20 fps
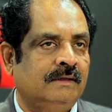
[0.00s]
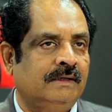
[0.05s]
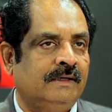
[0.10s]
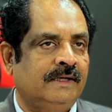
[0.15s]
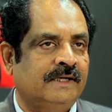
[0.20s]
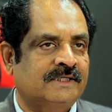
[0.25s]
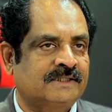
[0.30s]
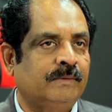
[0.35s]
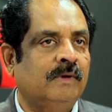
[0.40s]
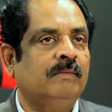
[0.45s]

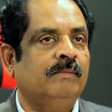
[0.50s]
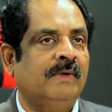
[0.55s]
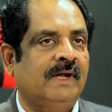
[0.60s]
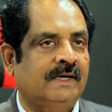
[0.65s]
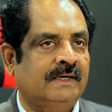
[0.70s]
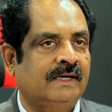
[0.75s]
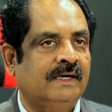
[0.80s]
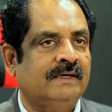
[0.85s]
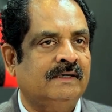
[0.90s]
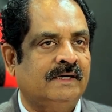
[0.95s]
export
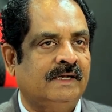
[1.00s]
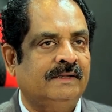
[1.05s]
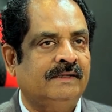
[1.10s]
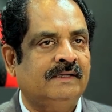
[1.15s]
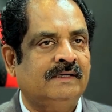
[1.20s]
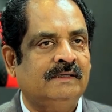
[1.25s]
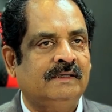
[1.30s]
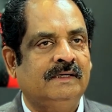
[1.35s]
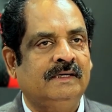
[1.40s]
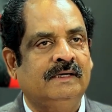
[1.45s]
market
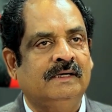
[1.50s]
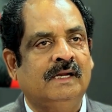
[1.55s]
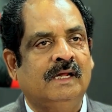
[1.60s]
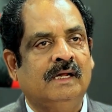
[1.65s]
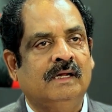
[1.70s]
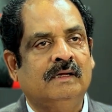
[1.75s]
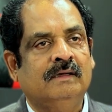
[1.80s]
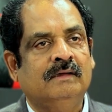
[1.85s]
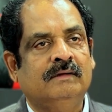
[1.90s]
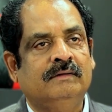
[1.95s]
rather in
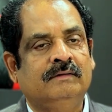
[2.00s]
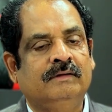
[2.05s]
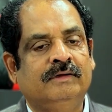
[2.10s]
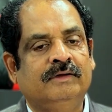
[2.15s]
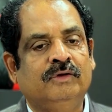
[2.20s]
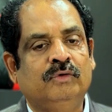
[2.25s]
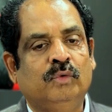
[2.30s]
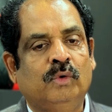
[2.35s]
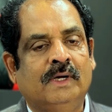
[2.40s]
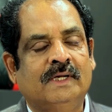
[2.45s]
the
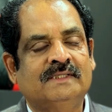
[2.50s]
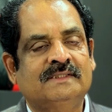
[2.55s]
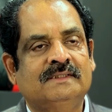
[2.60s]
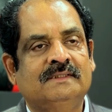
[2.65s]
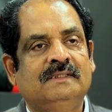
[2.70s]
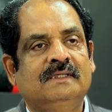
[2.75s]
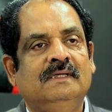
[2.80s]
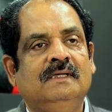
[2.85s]
US,